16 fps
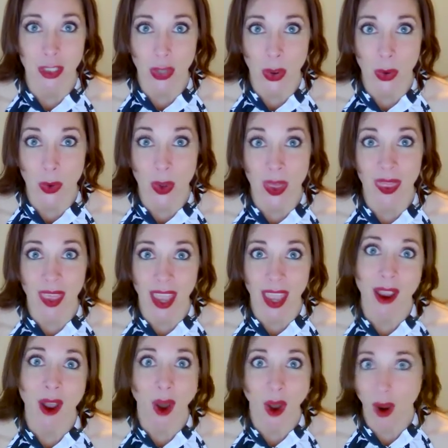So
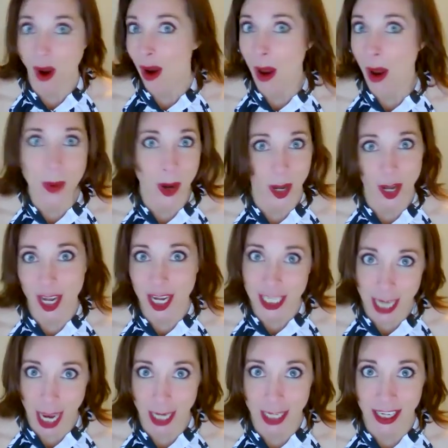they are a
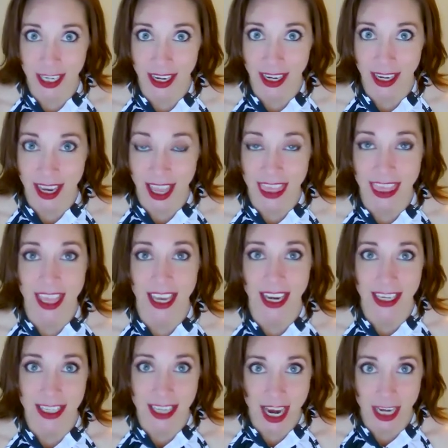marketing tactic that
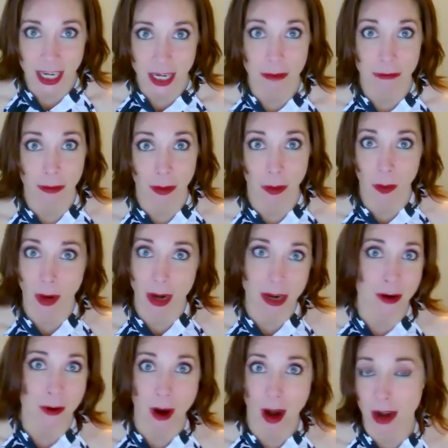can take you from where
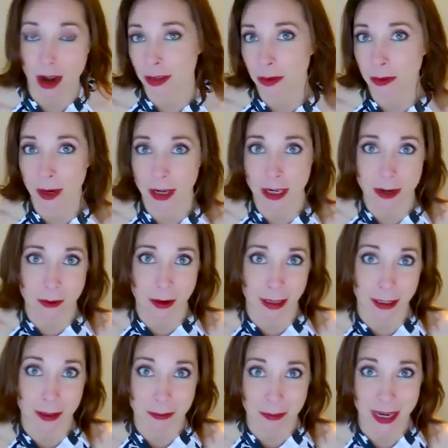you are to where you
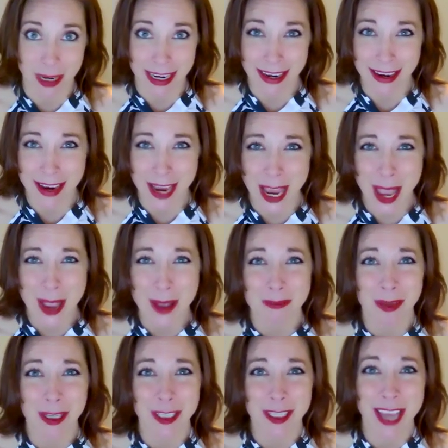want to be,
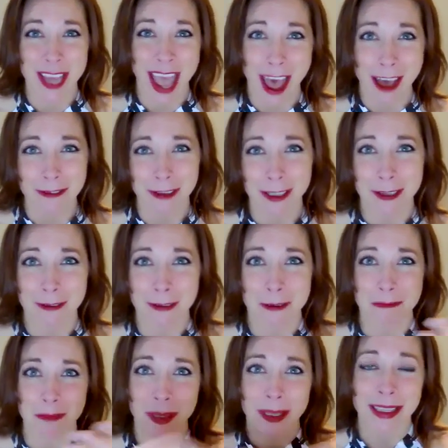but you have to
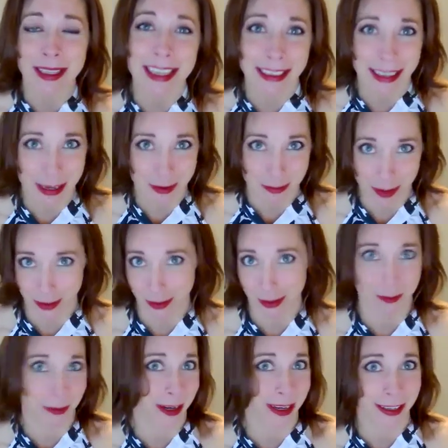completely build
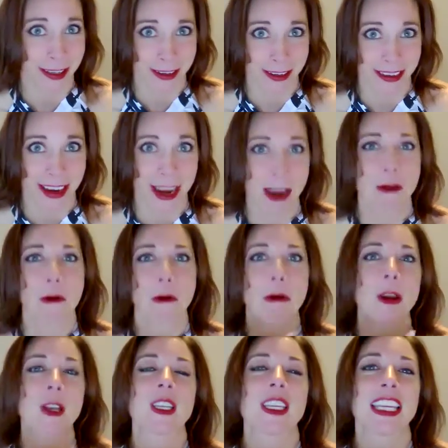the bridge in
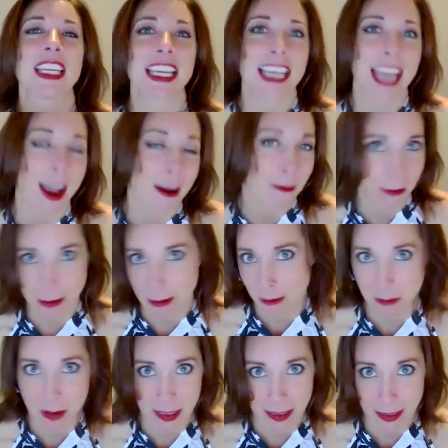order to get where
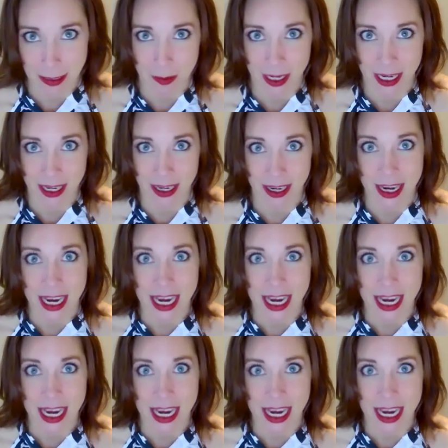you want to be.